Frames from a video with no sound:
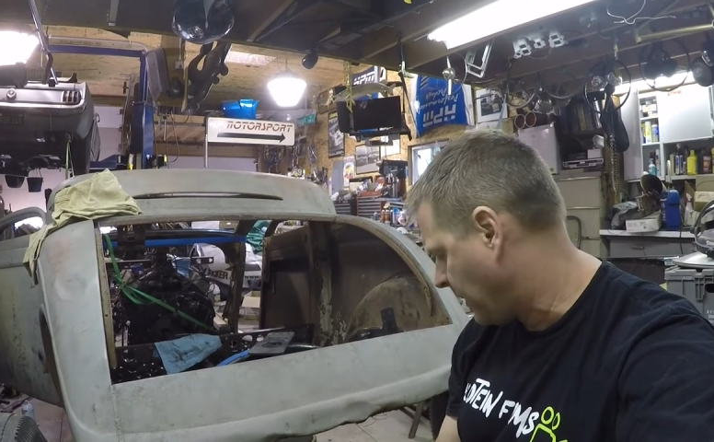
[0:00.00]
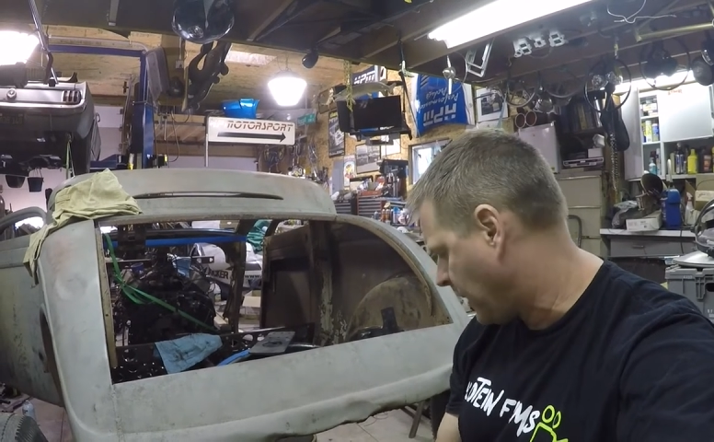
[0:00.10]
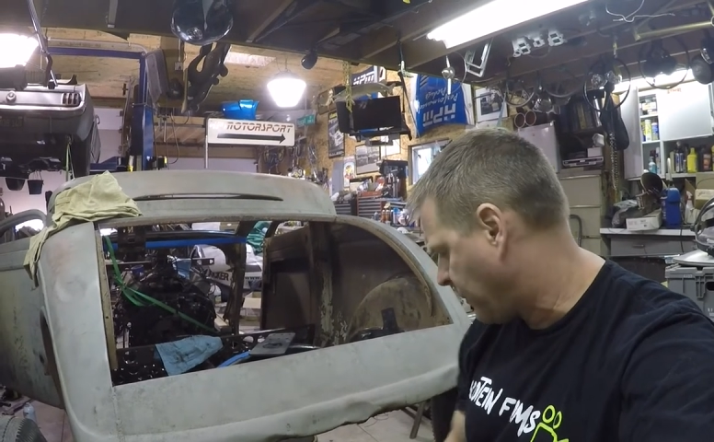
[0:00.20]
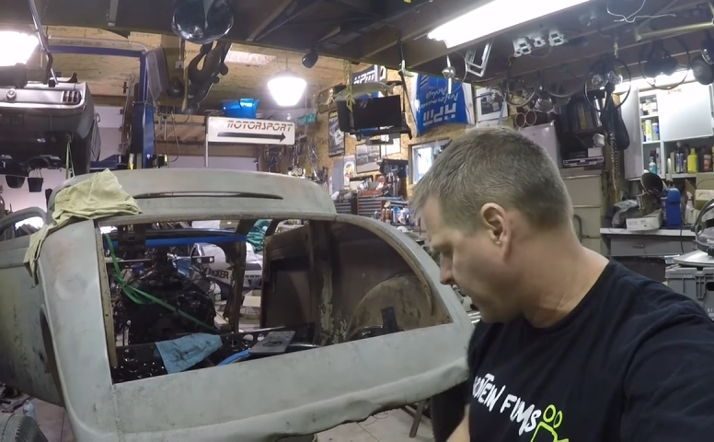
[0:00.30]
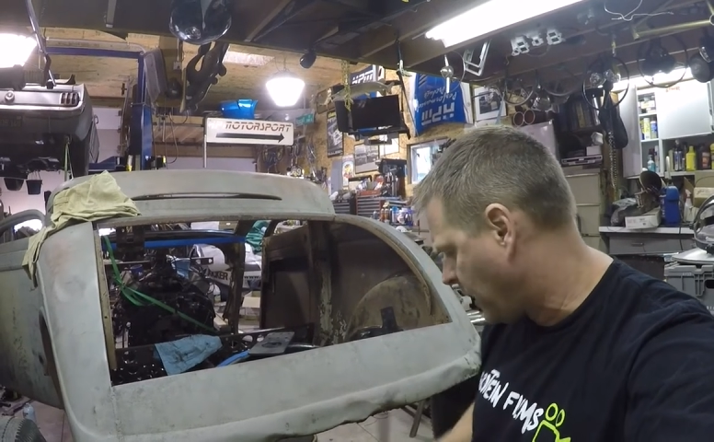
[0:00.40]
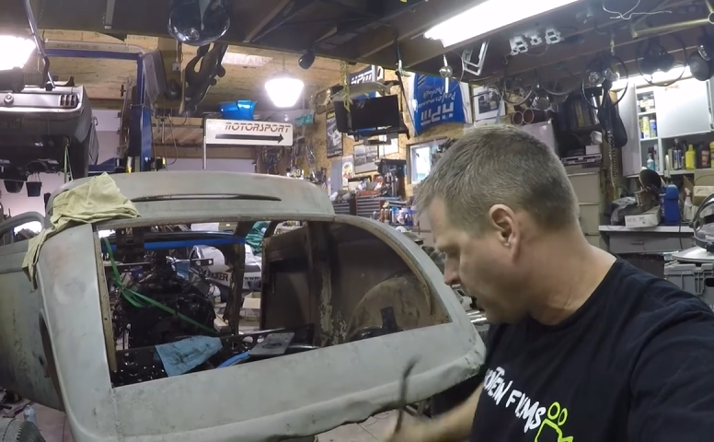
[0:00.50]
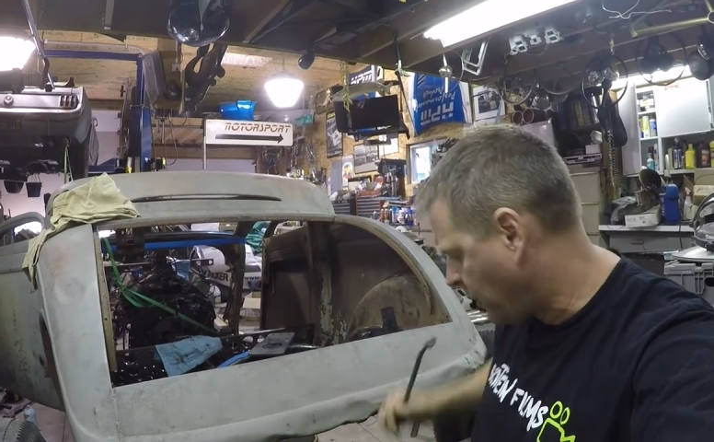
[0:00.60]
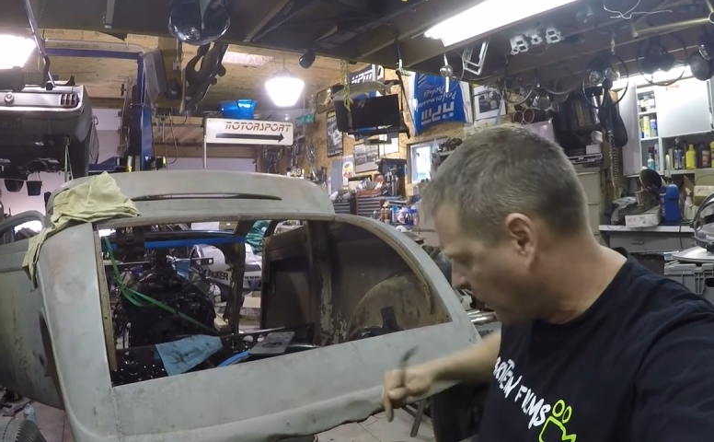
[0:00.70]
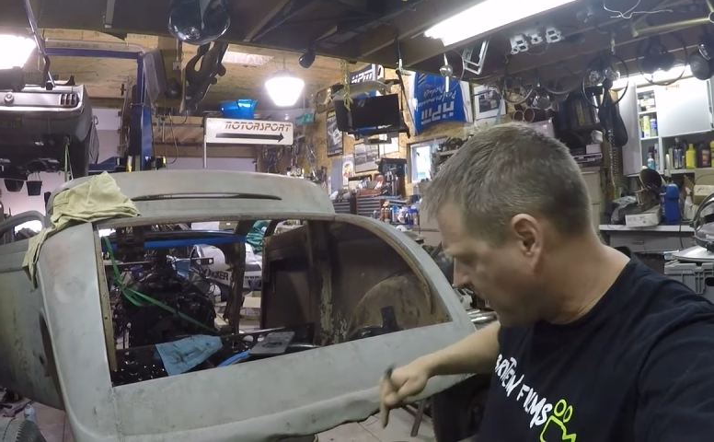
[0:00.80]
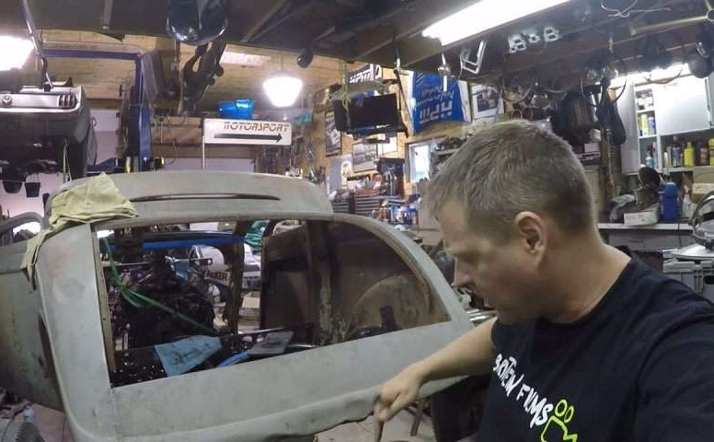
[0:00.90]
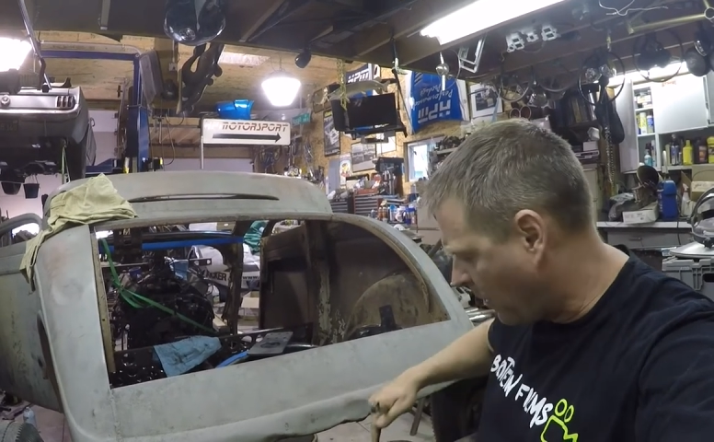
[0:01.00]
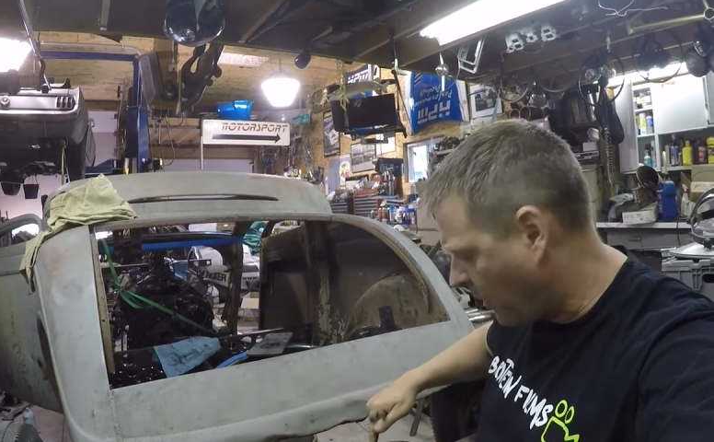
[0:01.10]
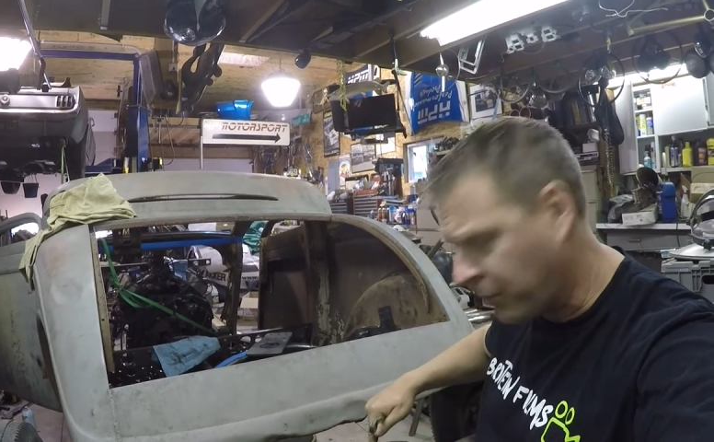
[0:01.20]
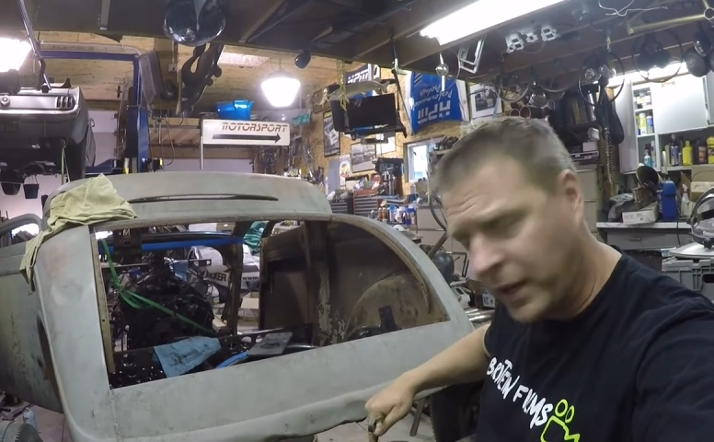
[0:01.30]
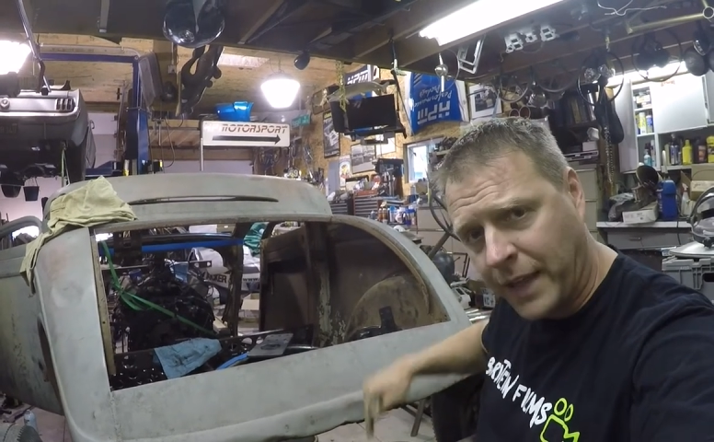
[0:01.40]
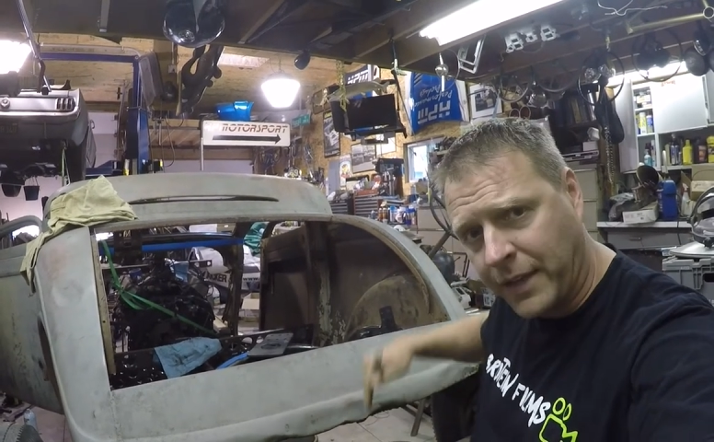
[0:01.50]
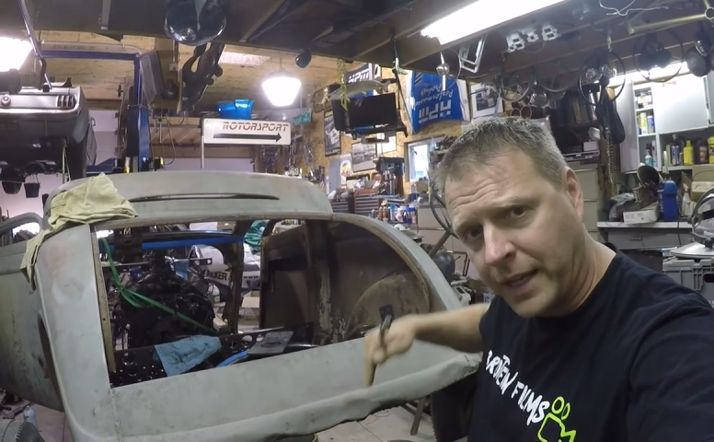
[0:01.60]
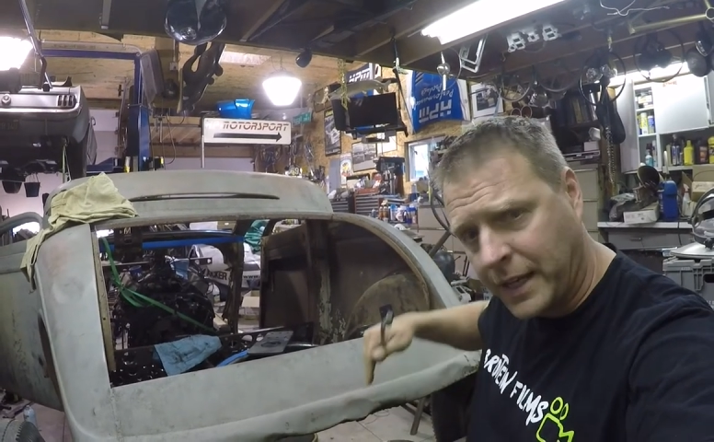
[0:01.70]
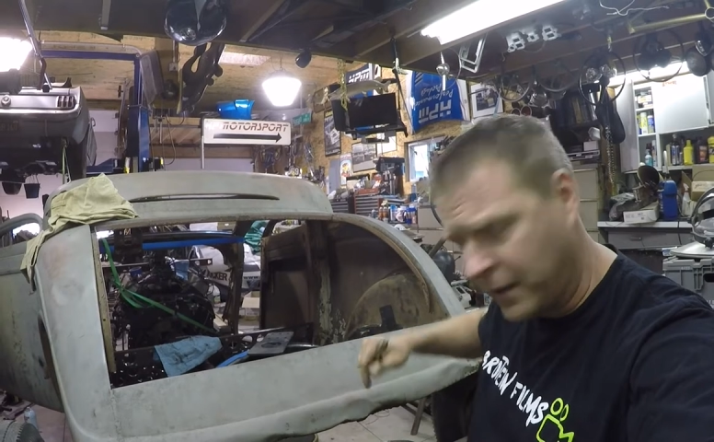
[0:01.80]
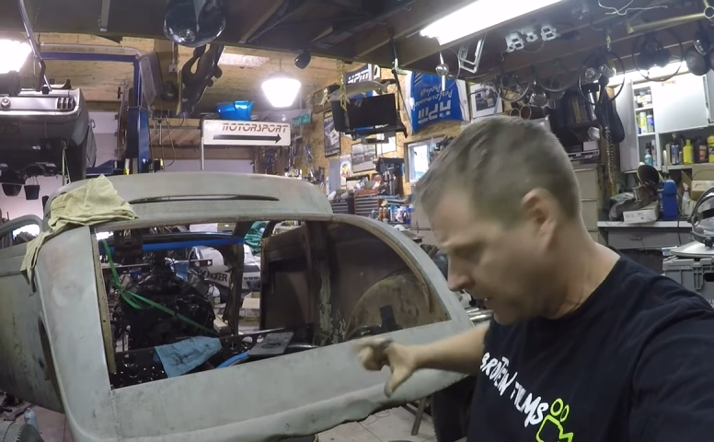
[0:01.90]
And I think use a piece of all thread, I think,
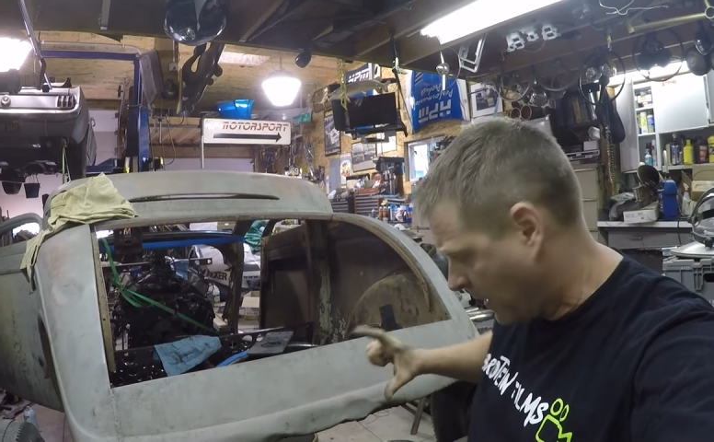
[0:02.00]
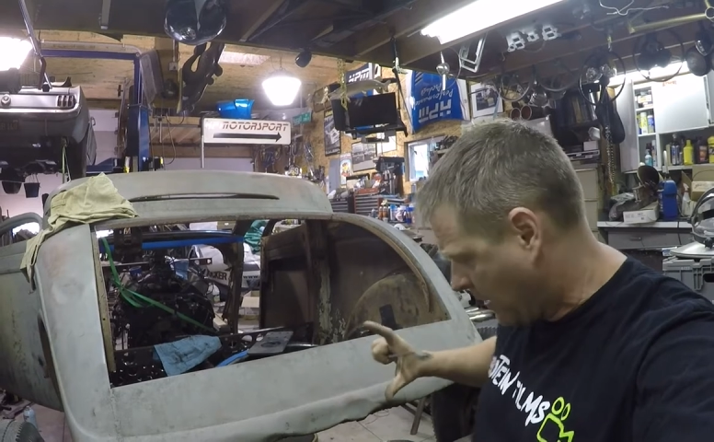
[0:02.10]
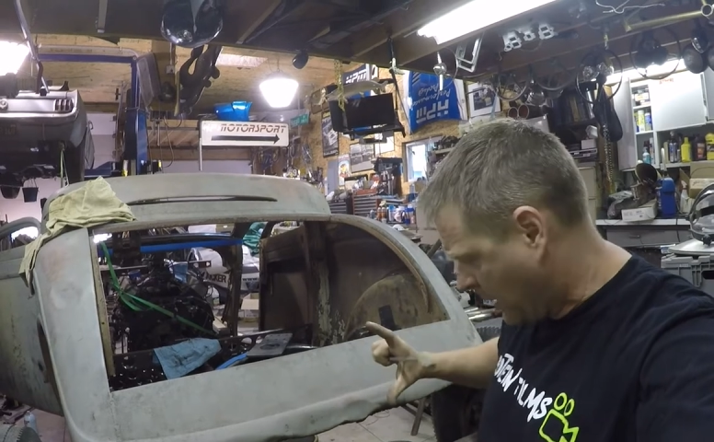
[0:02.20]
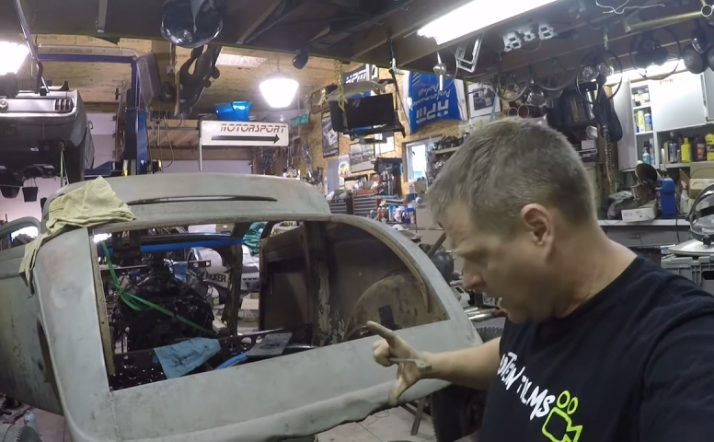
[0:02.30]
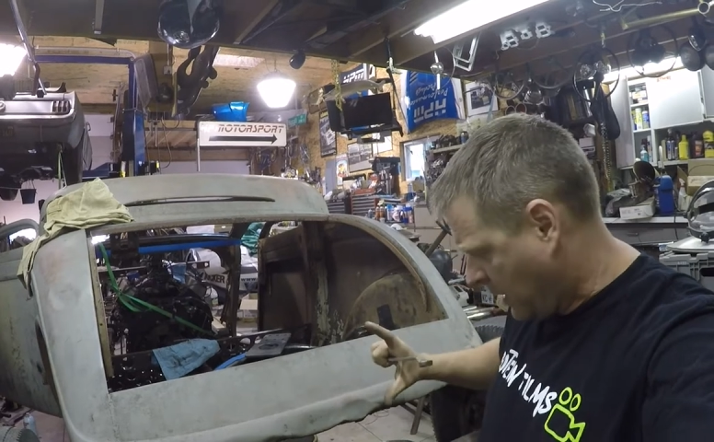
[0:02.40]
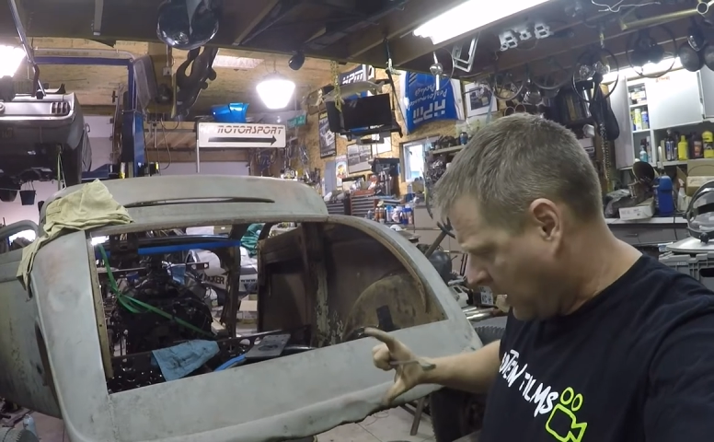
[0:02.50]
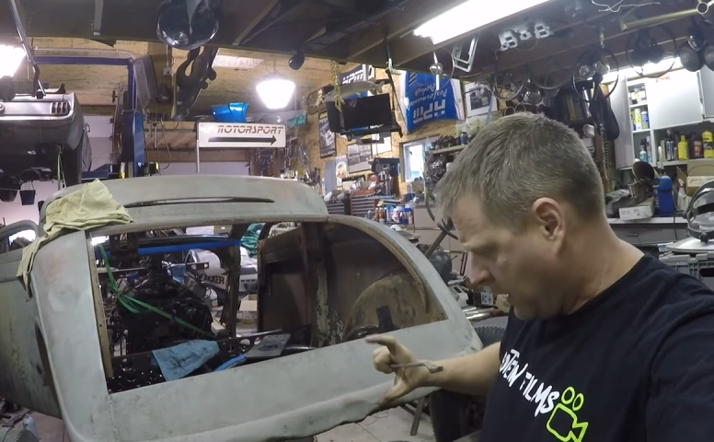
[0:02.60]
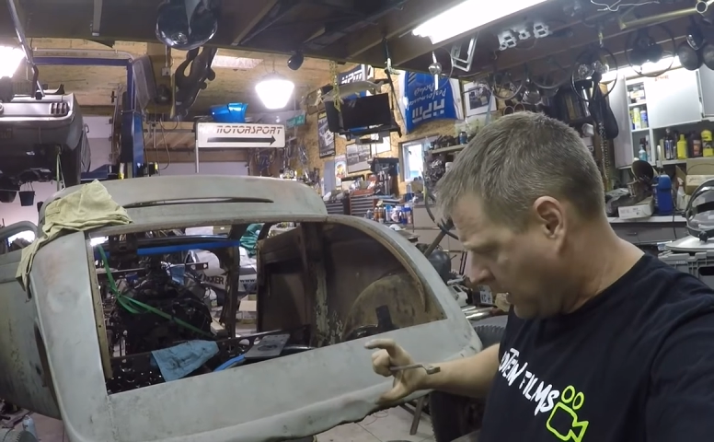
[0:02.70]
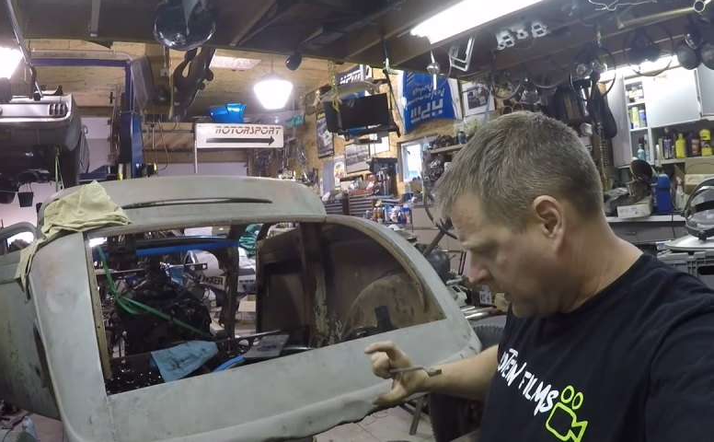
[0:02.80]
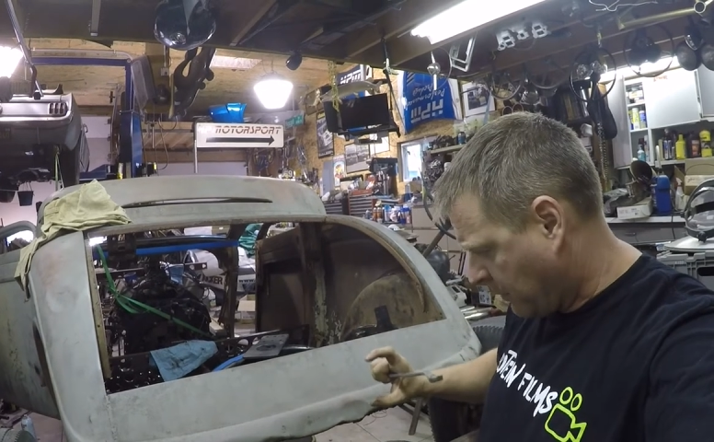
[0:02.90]
in here to,